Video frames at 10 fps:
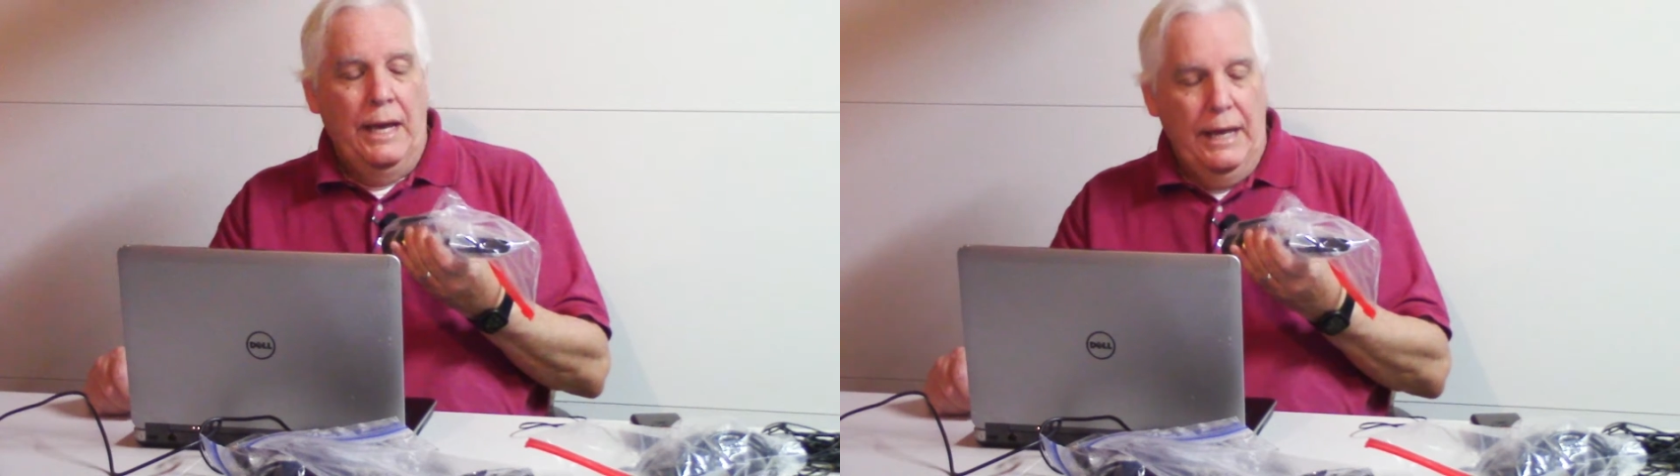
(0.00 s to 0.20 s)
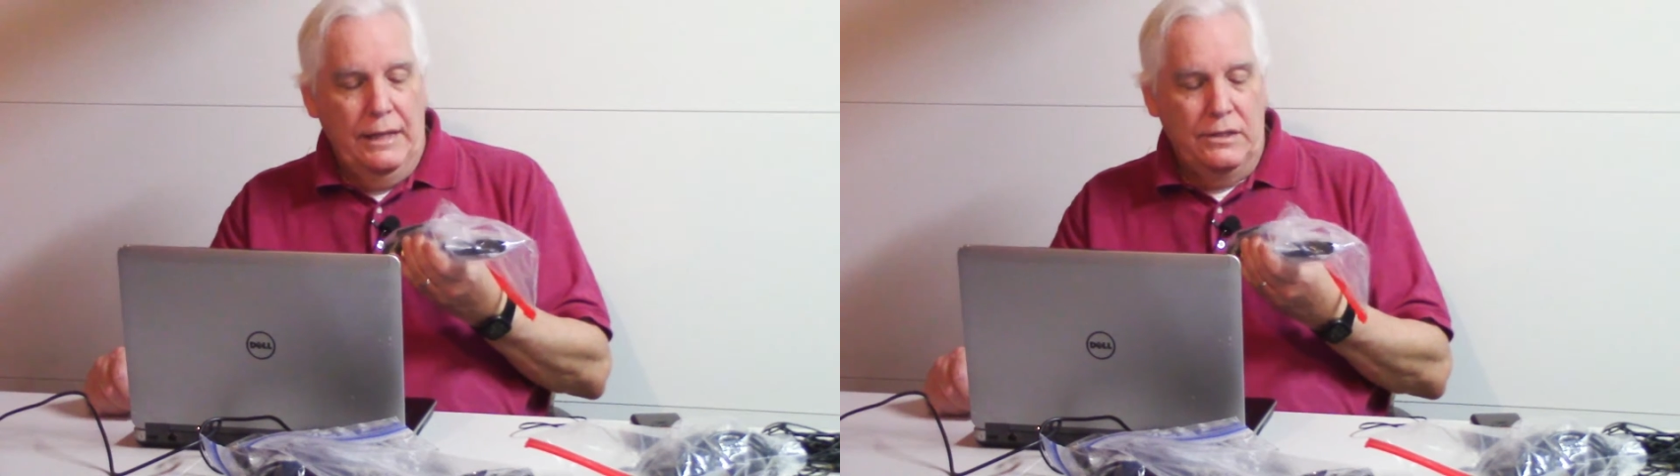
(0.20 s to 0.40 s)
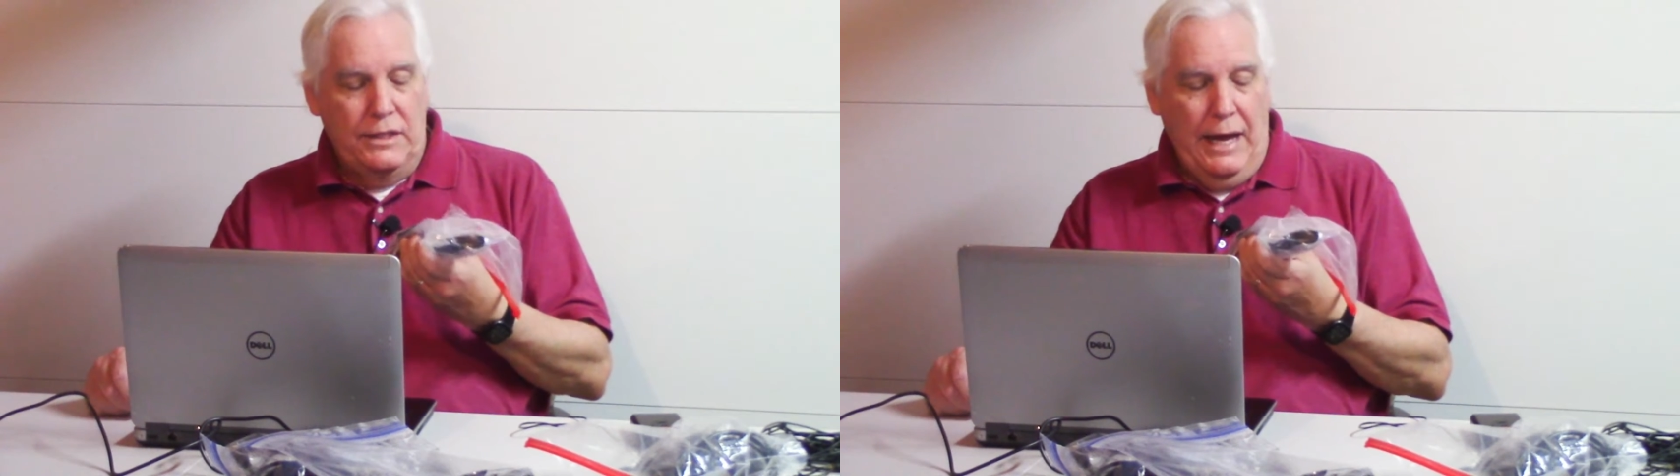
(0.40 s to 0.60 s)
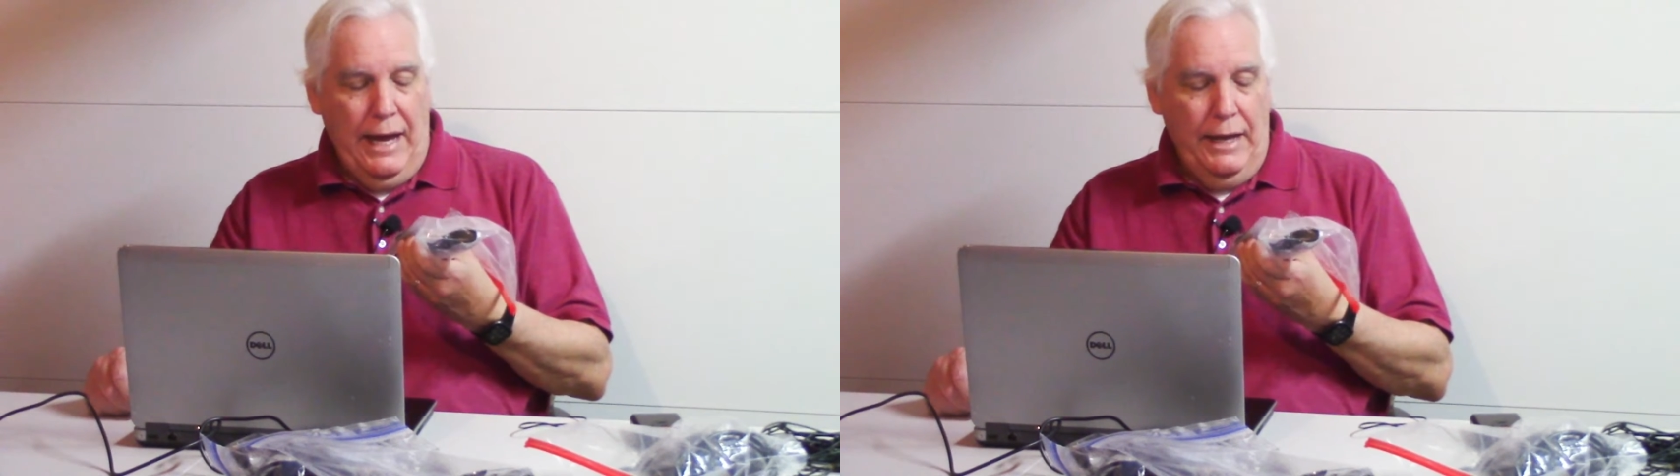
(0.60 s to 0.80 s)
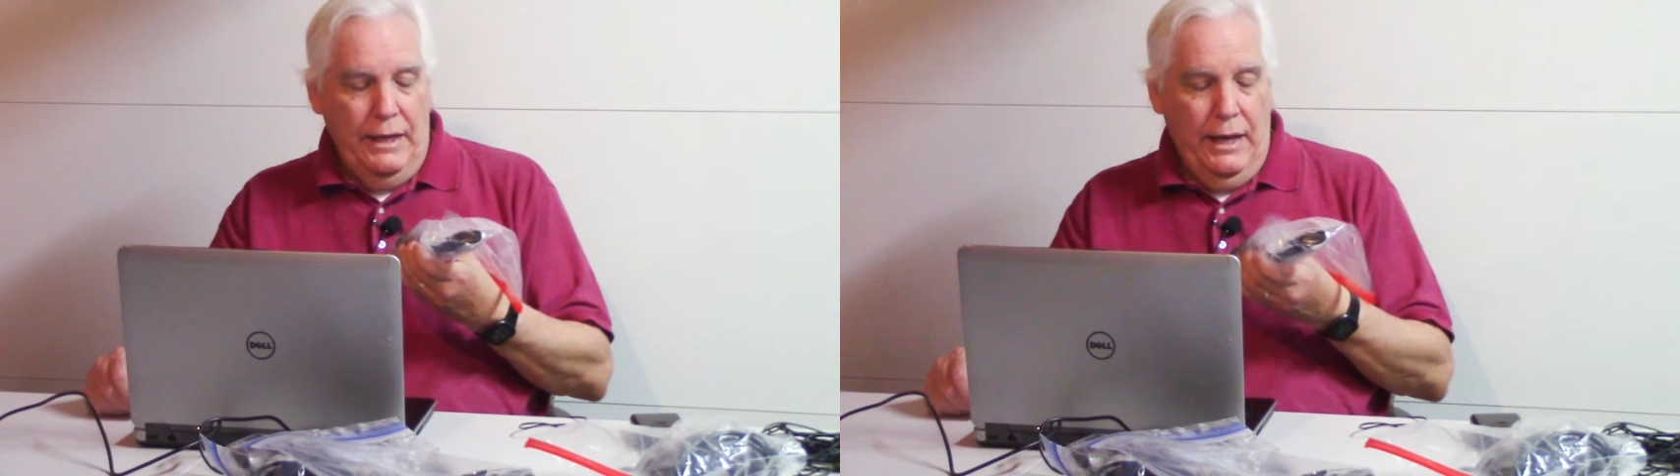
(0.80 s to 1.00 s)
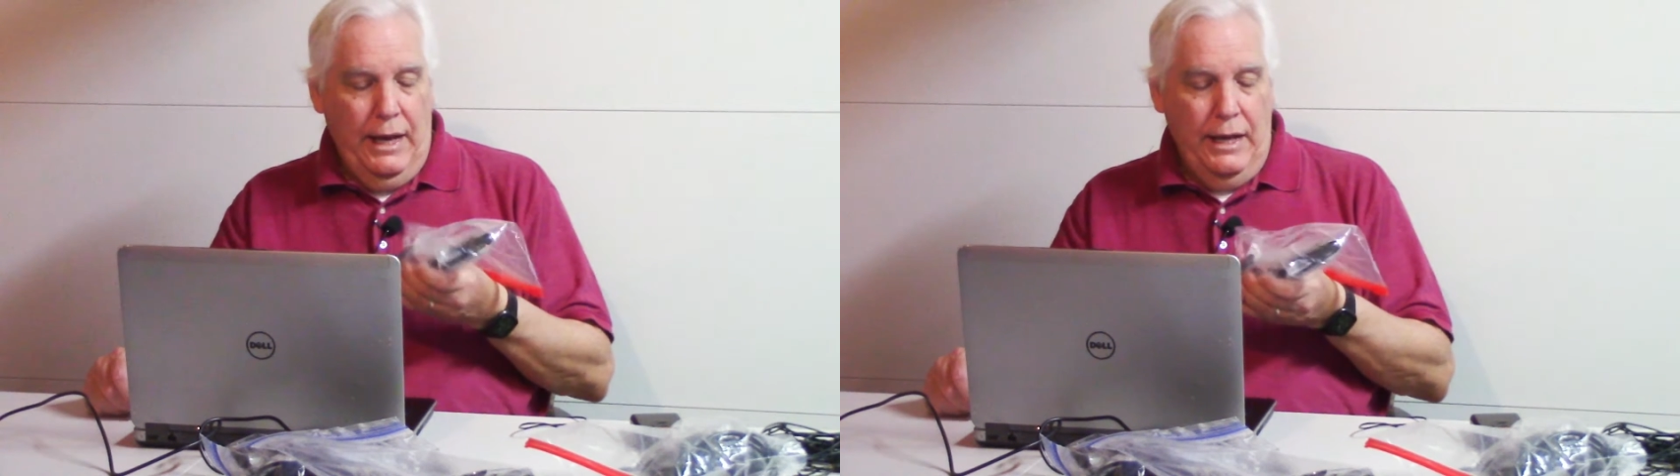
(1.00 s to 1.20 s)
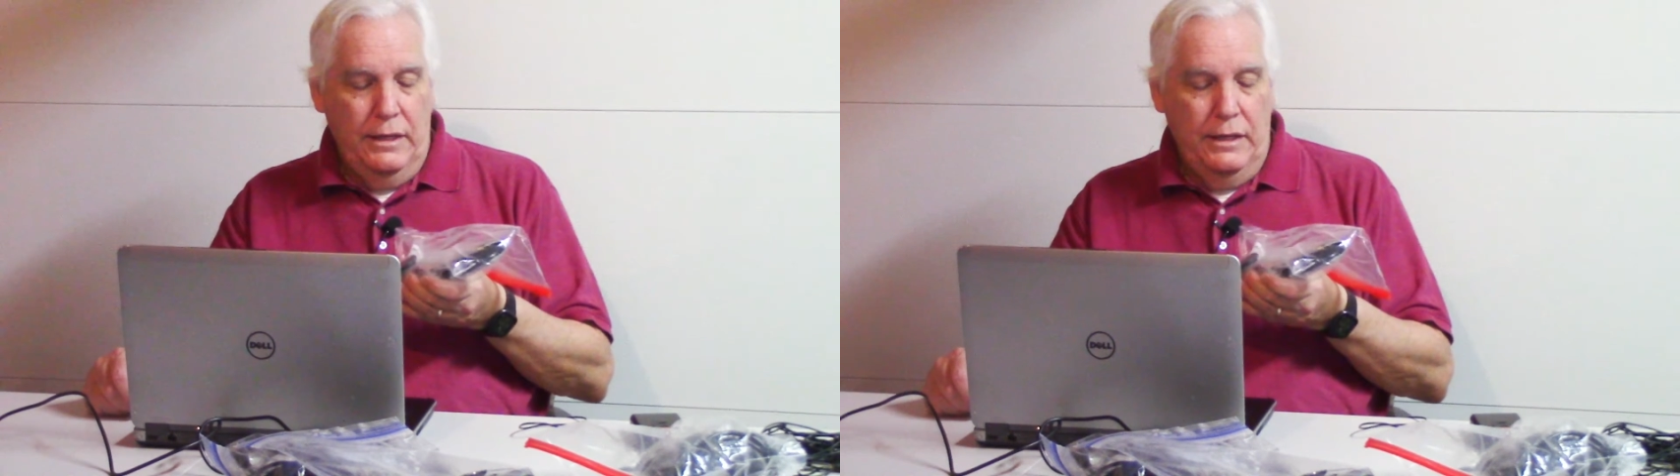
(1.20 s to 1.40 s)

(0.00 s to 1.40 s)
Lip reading: inside, and